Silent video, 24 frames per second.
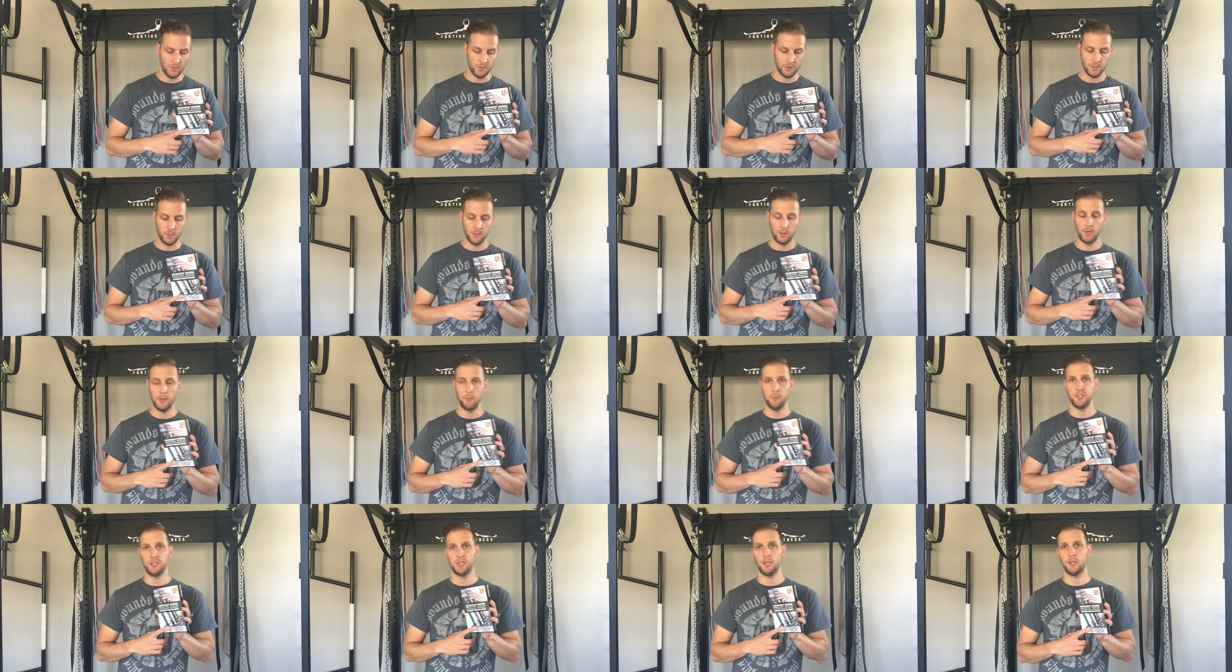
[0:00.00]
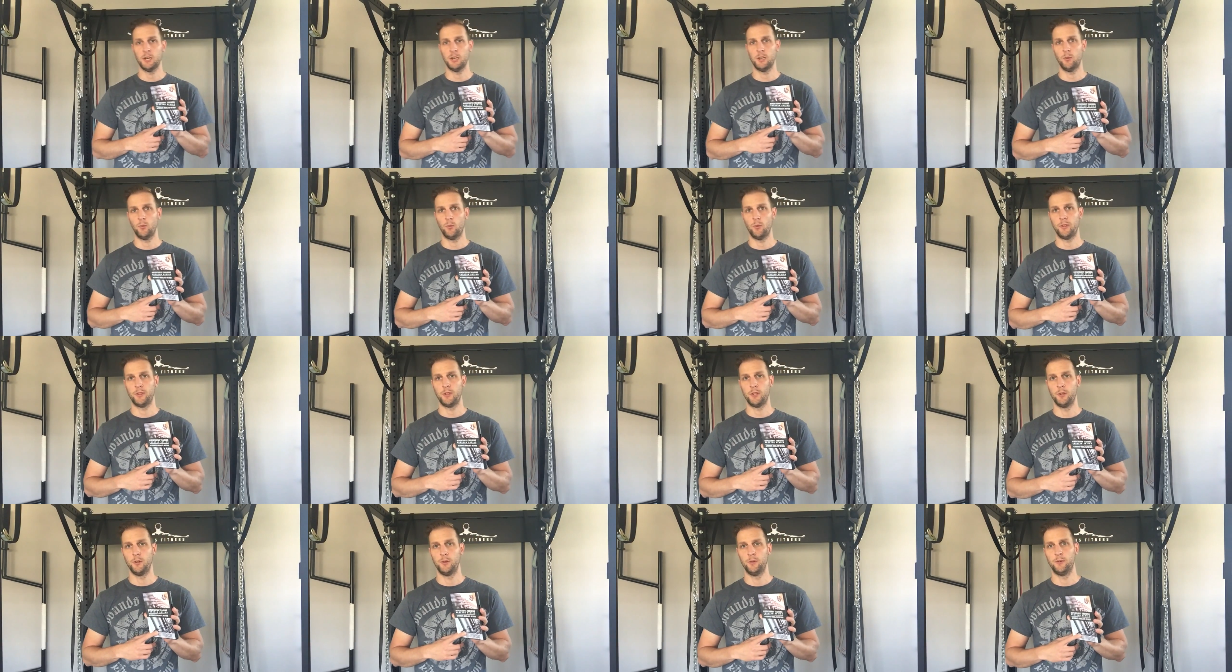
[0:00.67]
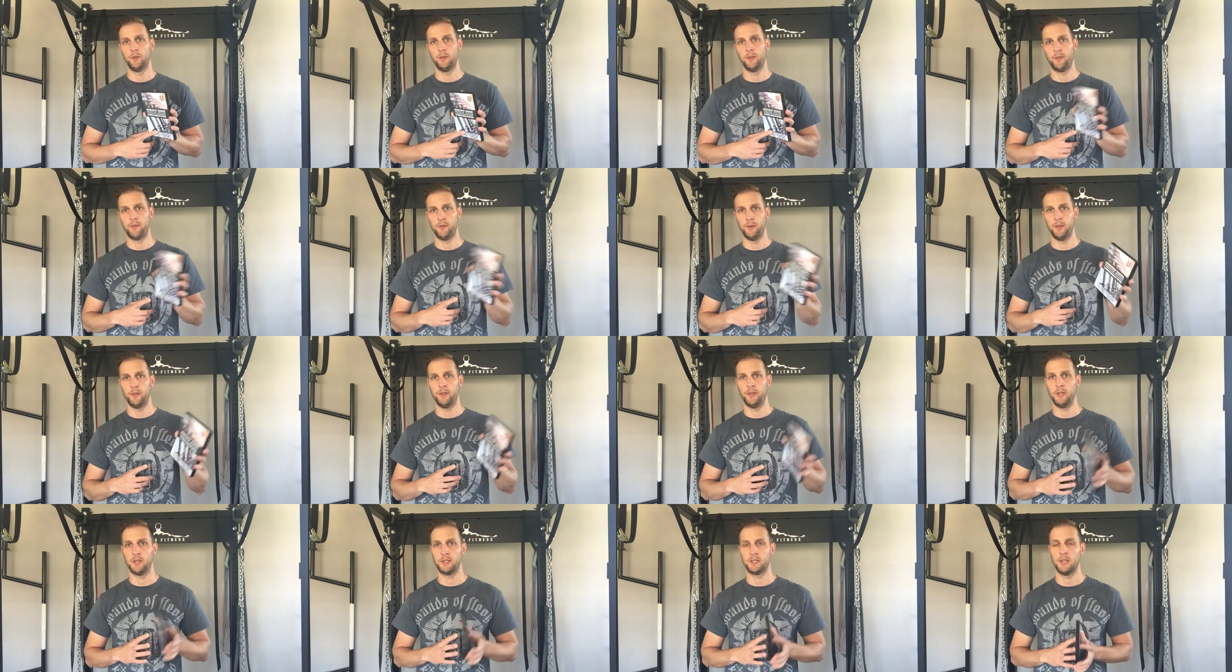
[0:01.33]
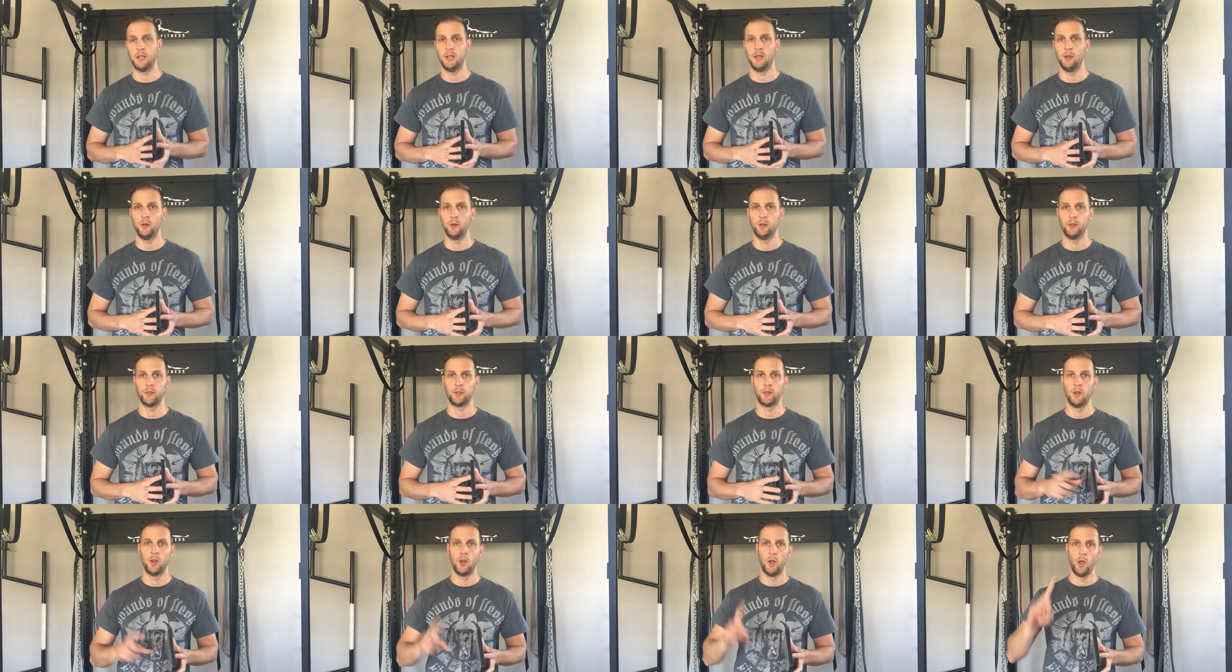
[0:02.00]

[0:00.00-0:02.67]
So let me share with you the 3 things I learned.